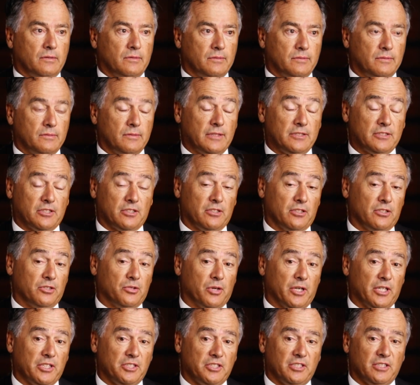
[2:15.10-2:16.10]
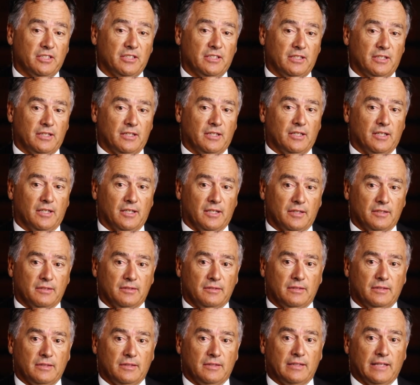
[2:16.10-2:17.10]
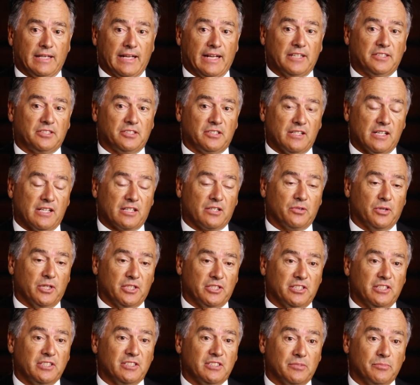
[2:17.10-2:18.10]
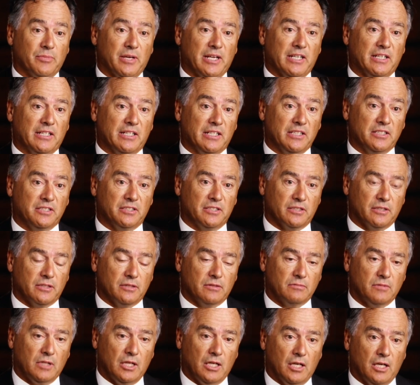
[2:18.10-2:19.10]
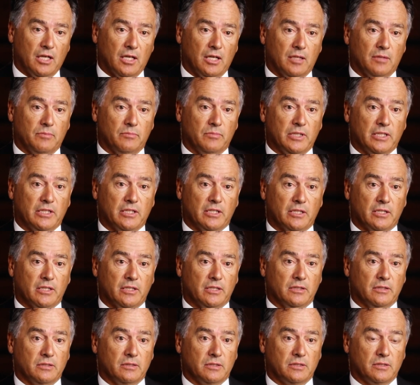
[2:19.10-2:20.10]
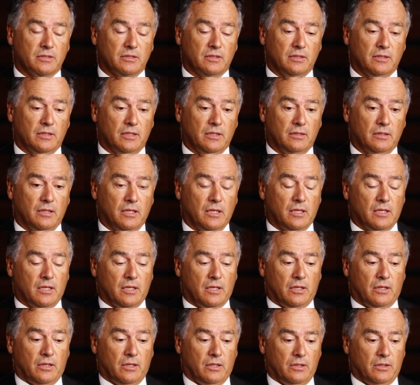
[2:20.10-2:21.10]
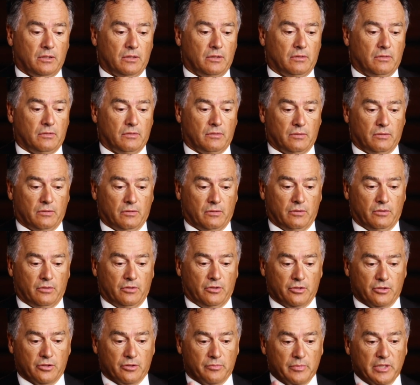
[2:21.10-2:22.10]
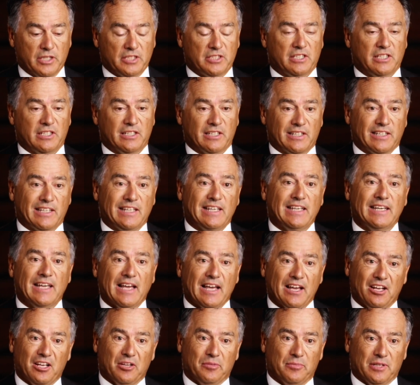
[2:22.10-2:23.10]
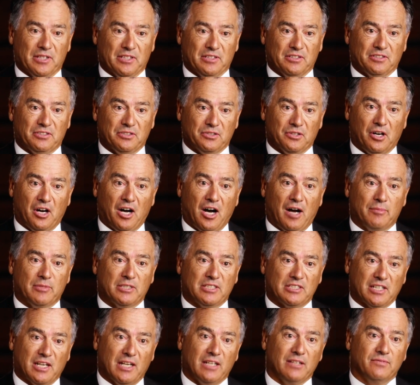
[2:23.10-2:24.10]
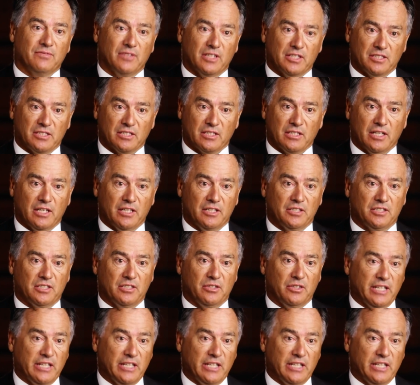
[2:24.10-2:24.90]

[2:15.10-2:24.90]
That's a good question, uh, and the answer to that question is it made it easier um, because it, you're missing a key element to a homicide investigation.